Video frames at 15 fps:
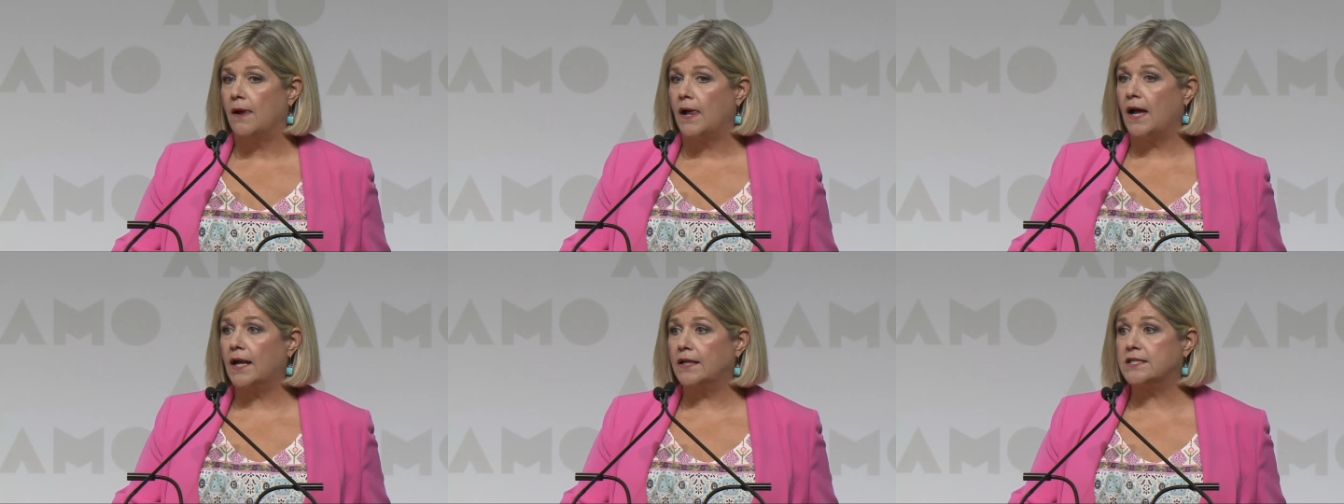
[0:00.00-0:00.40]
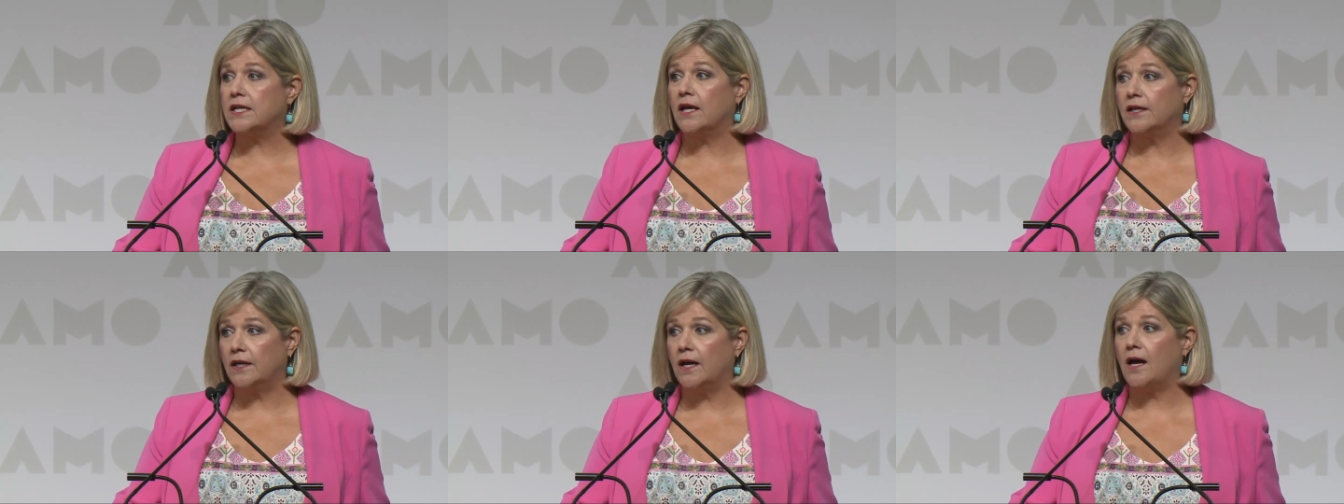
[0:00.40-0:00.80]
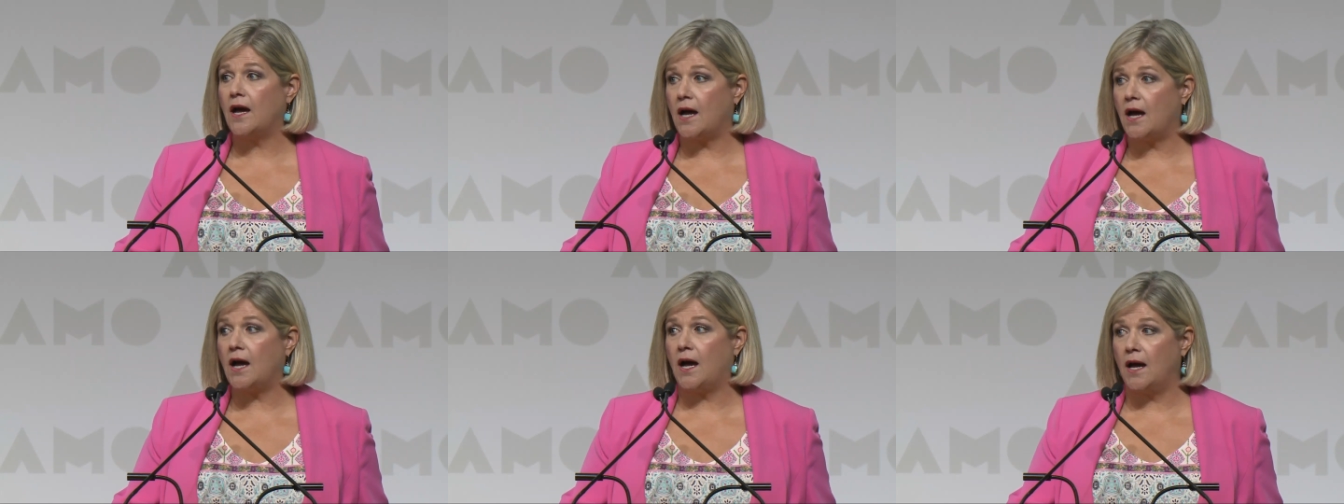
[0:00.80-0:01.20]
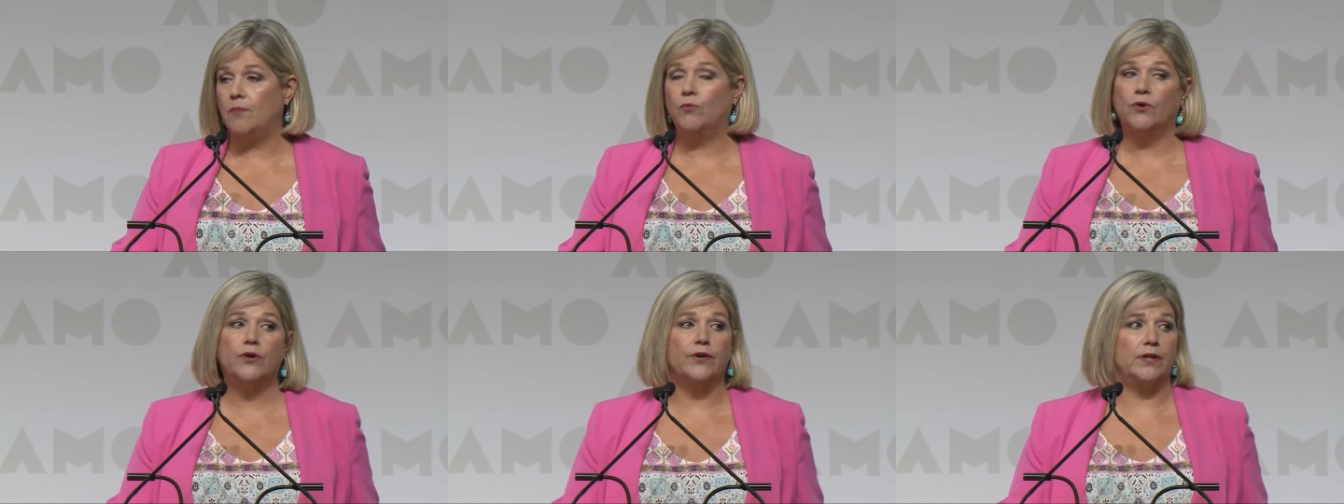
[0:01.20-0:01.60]
I gotta tell you, I'm
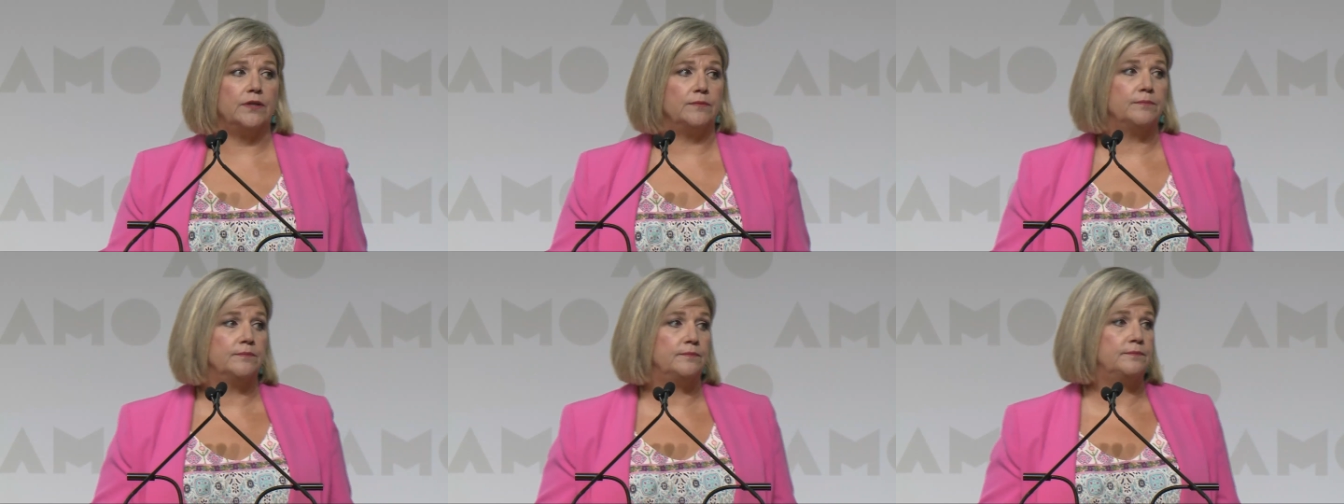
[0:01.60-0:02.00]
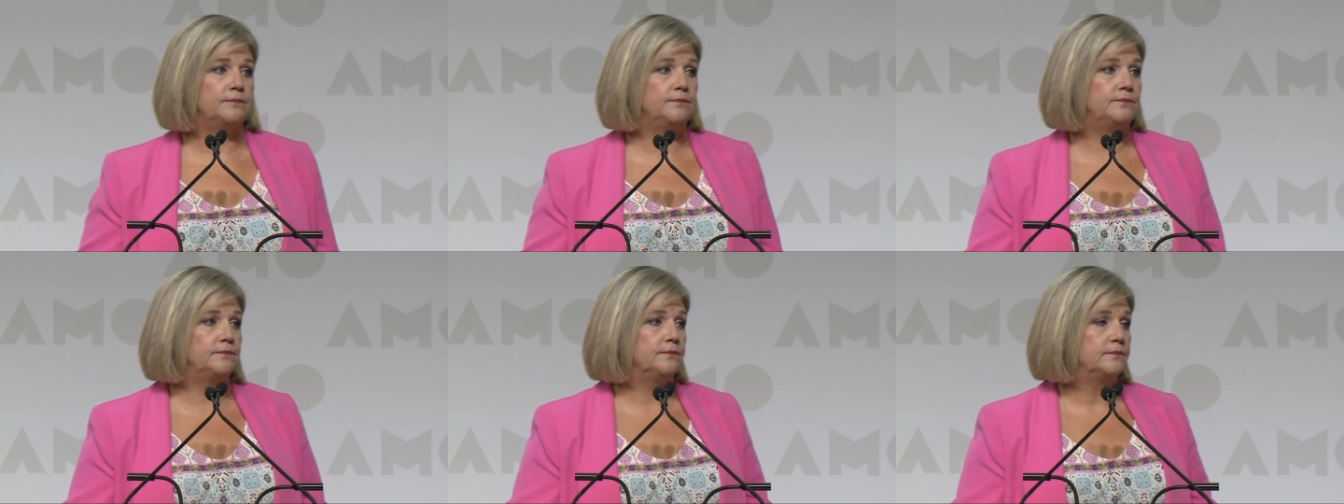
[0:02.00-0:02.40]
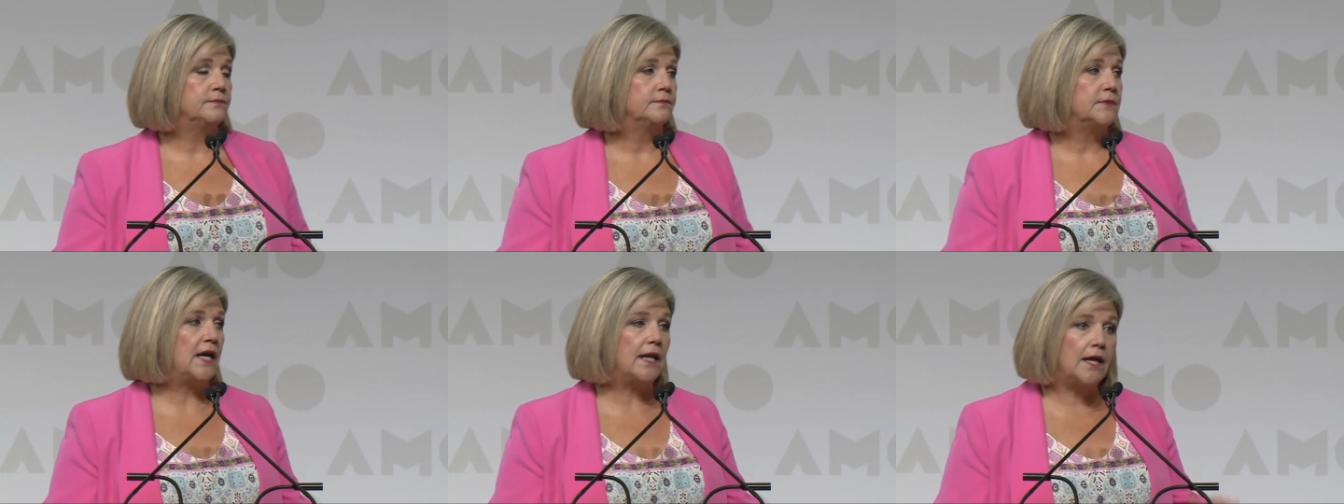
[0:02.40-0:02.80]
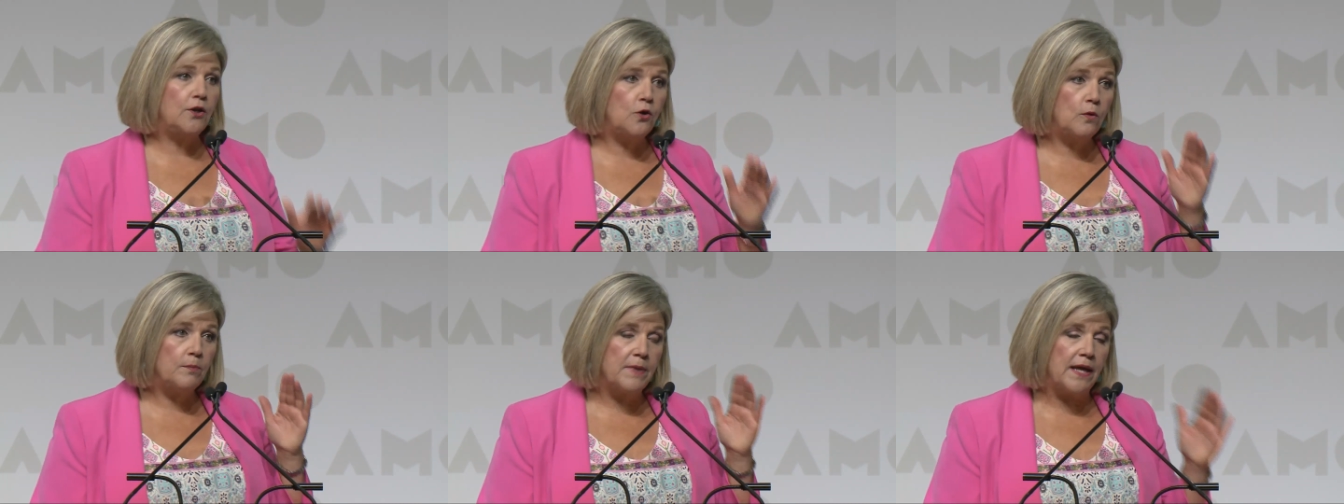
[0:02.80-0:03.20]
worried. And I
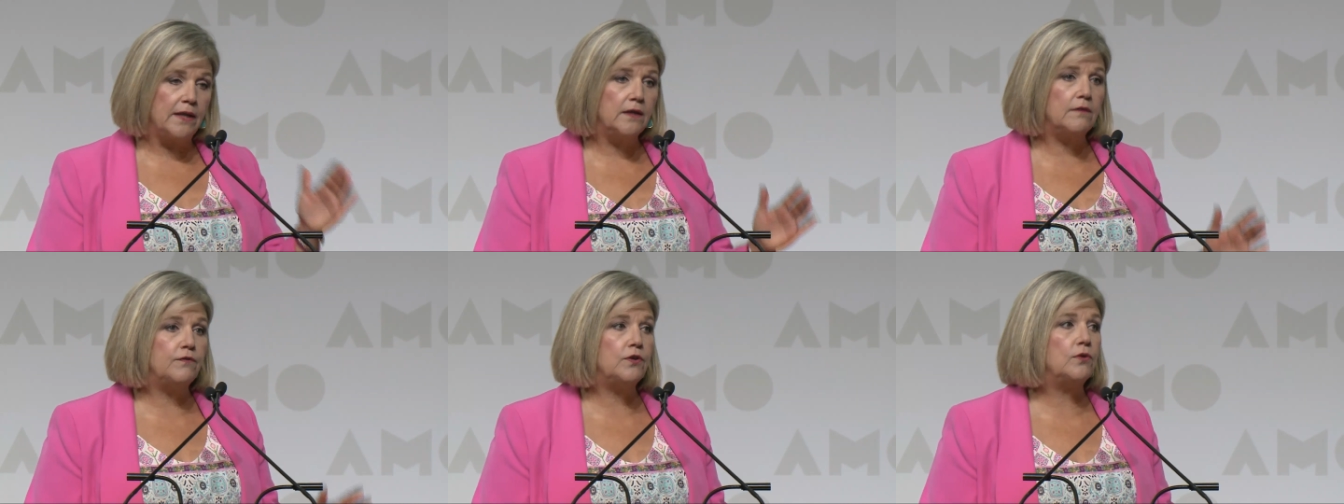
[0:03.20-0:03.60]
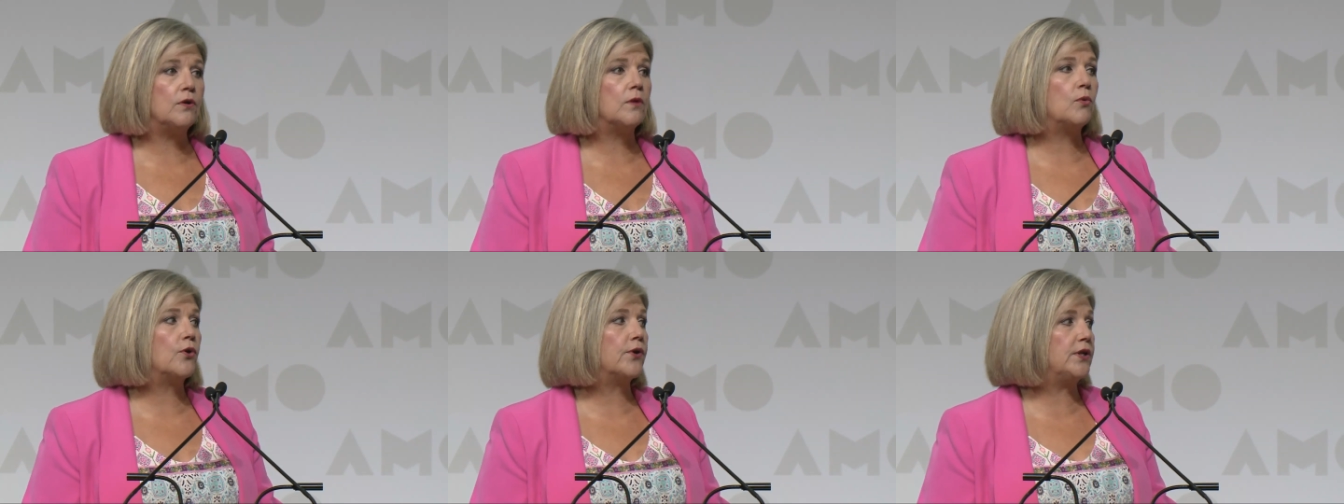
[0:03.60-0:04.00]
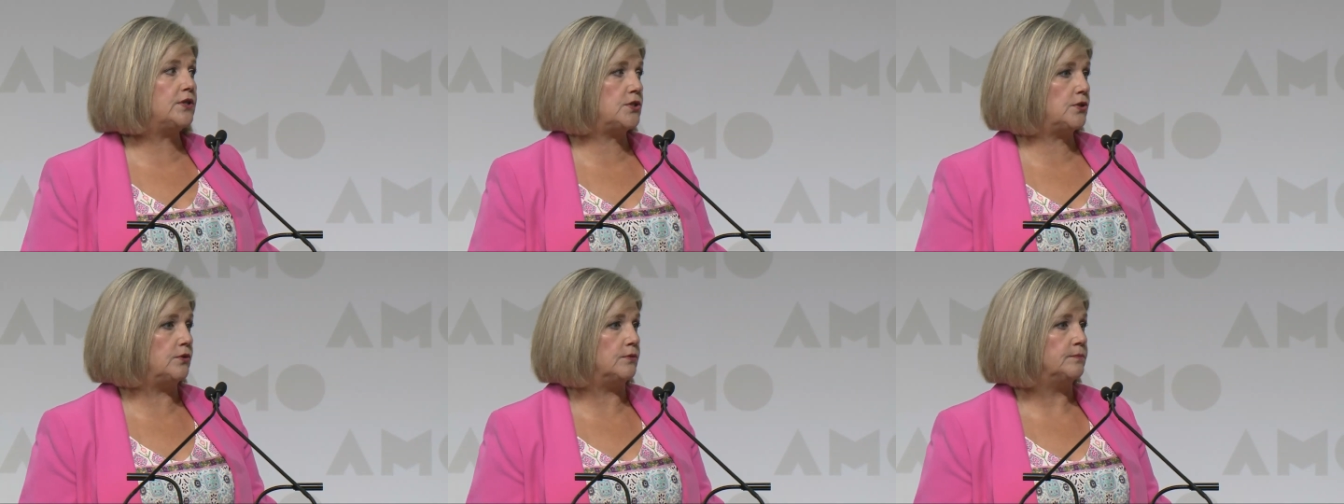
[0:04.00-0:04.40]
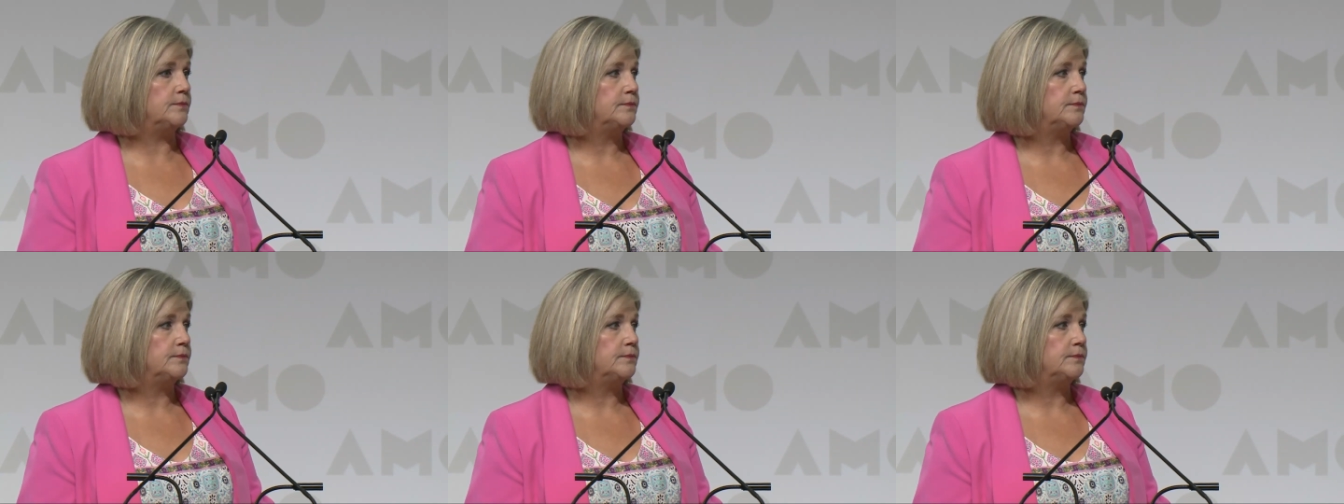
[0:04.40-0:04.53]
know many of you are worried too.